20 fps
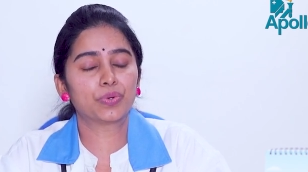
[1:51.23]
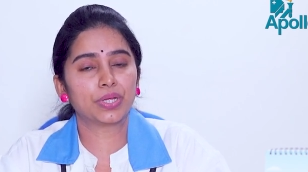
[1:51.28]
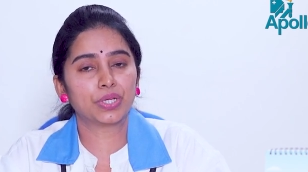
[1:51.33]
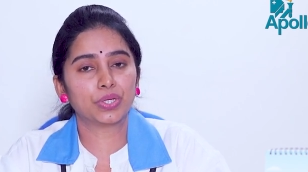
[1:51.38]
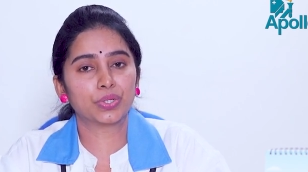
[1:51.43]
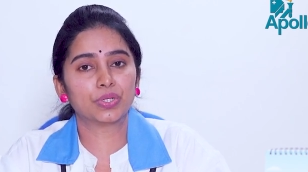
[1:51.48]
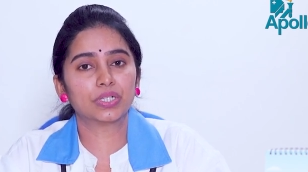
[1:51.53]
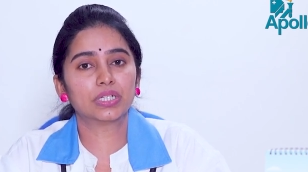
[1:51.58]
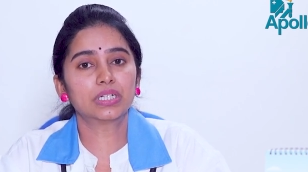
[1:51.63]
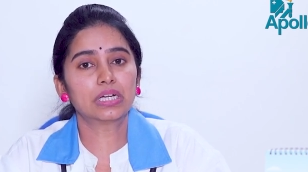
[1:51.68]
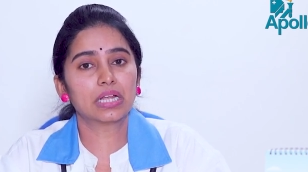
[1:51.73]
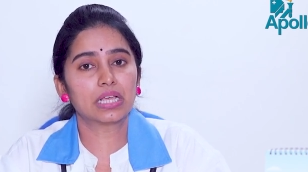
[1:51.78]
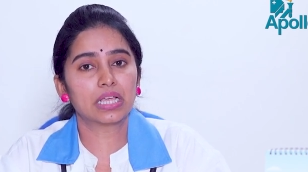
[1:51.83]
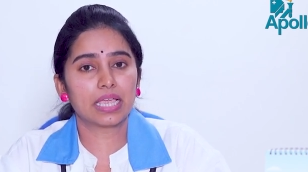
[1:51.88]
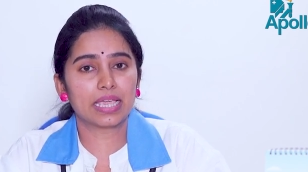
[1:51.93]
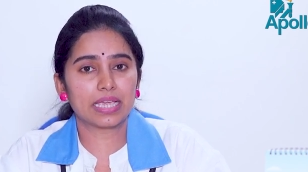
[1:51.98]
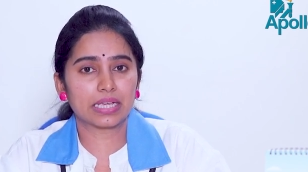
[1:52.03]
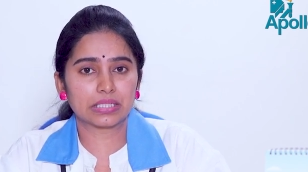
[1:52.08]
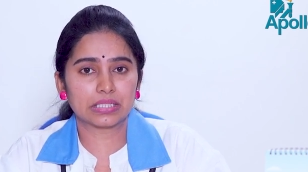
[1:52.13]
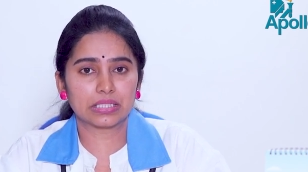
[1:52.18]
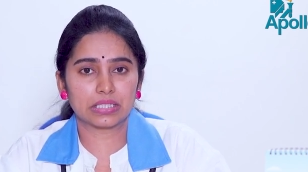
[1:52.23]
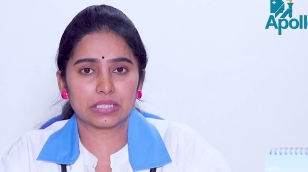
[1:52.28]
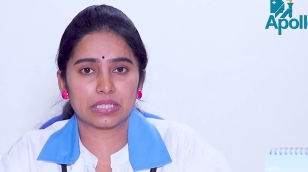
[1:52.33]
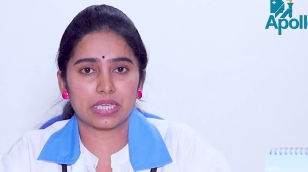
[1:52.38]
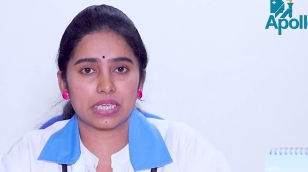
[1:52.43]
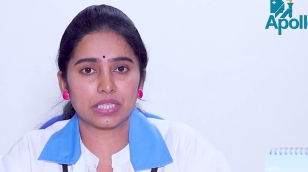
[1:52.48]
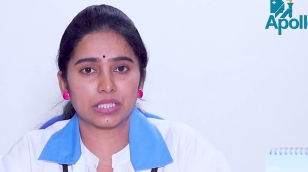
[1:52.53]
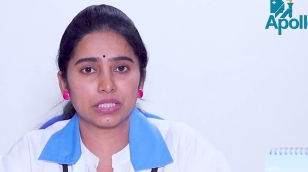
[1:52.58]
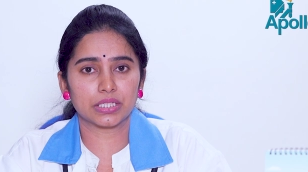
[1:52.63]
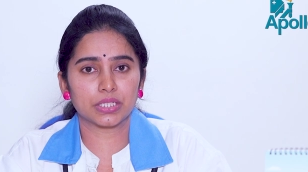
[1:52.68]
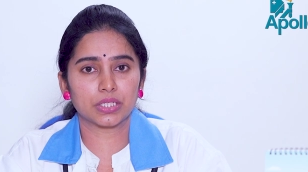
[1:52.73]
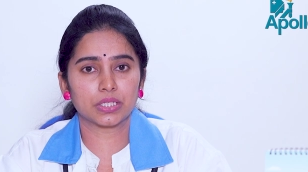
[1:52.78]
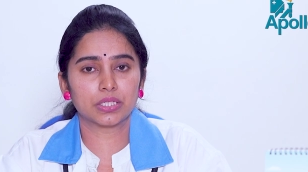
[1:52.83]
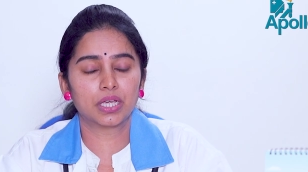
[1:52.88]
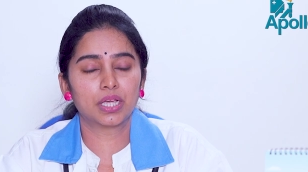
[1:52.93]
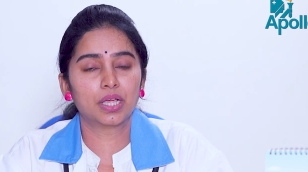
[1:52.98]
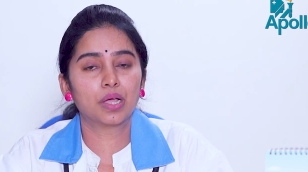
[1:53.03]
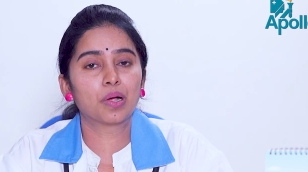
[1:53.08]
regular exercises.